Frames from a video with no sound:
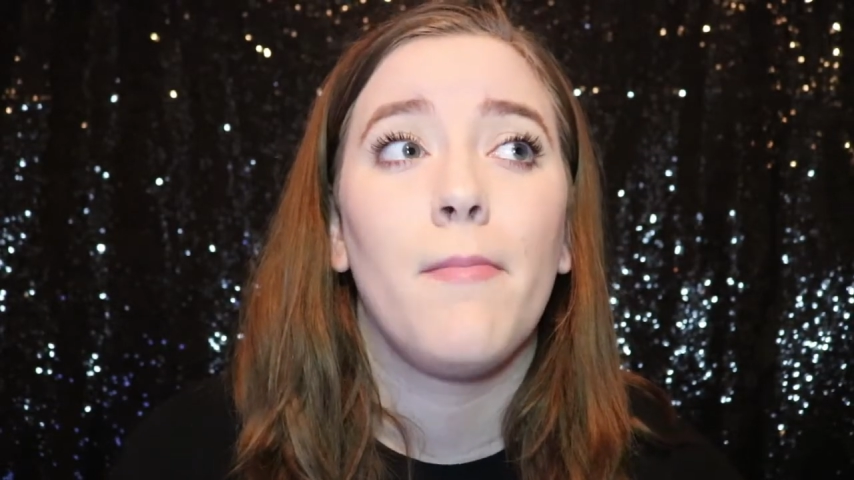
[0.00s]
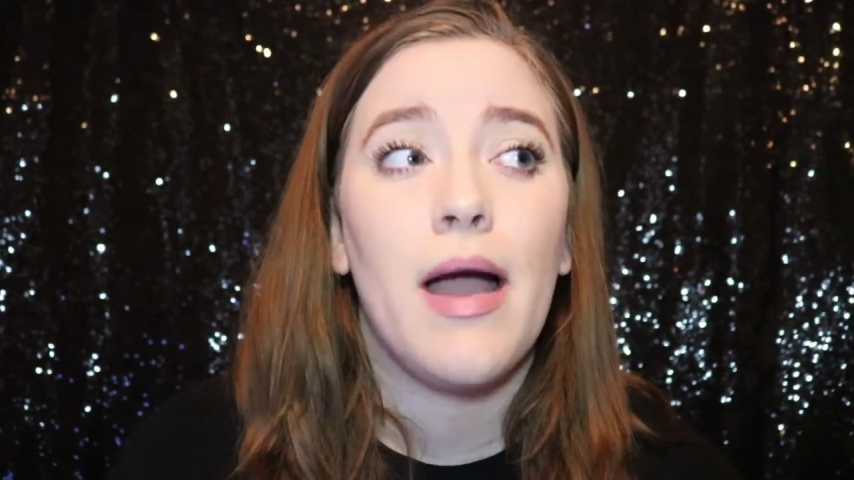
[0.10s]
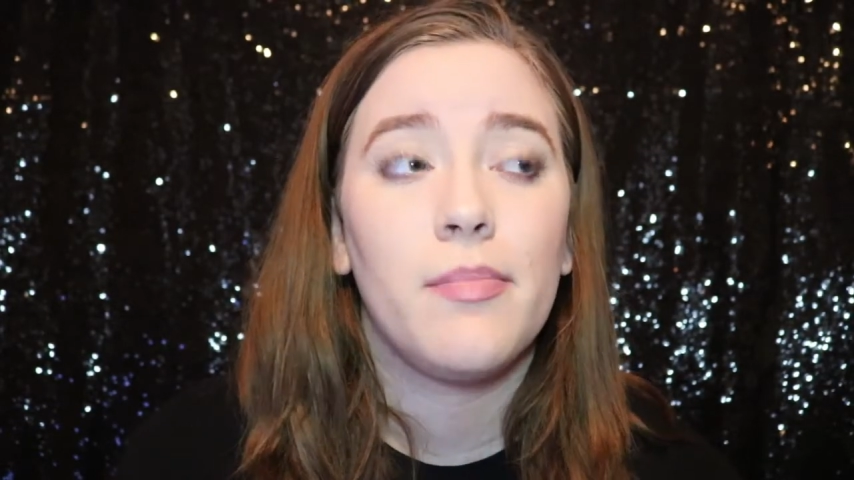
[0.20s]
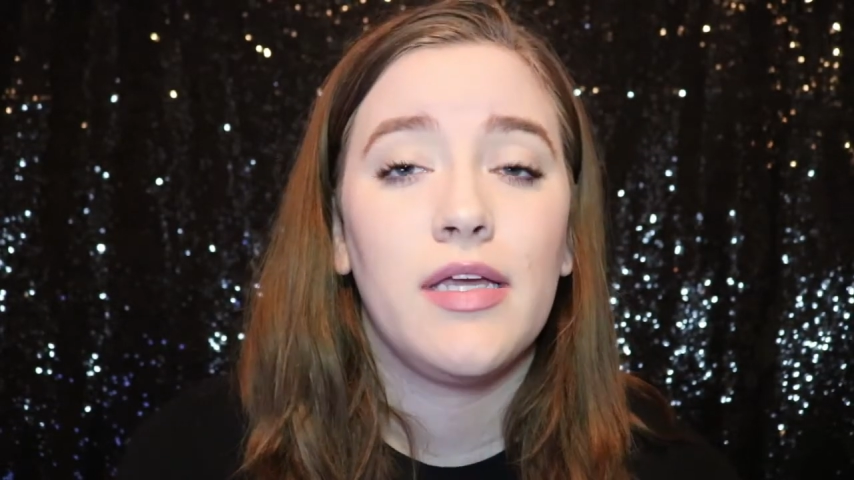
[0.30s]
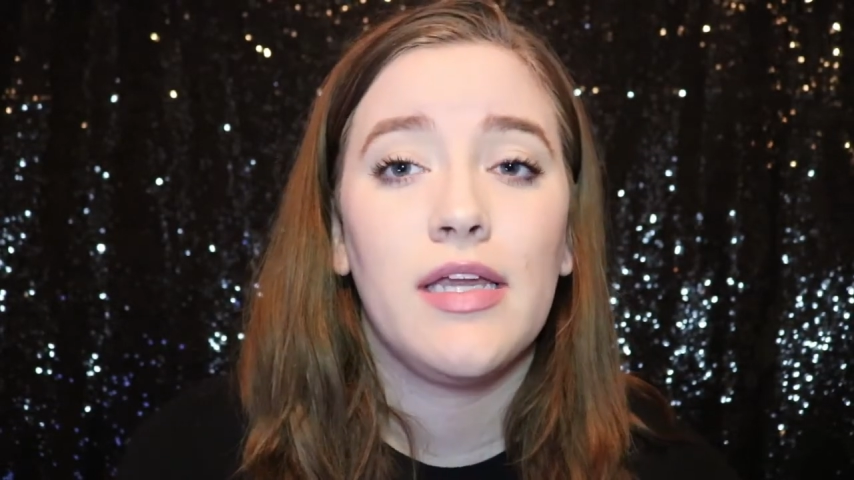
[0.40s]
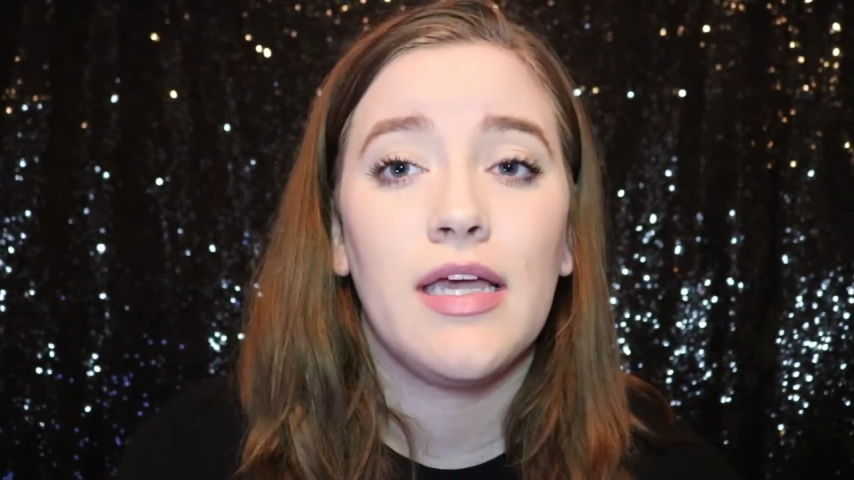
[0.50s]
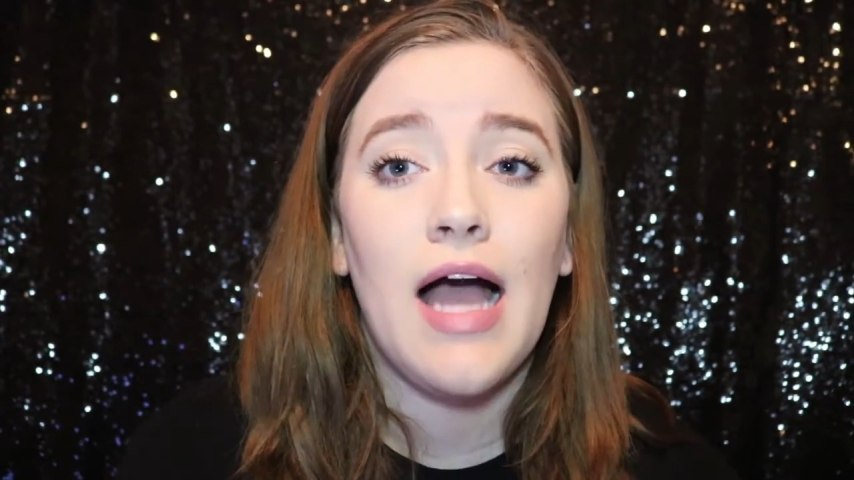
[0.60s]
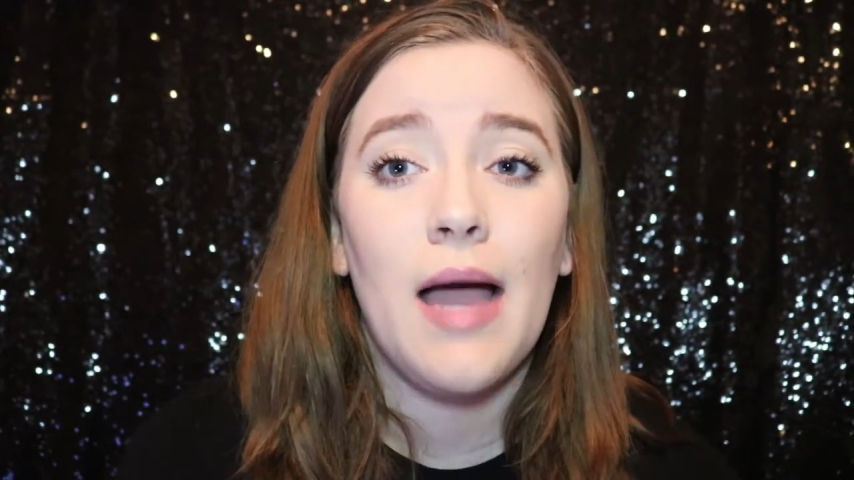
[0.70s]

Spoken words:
my bleeding.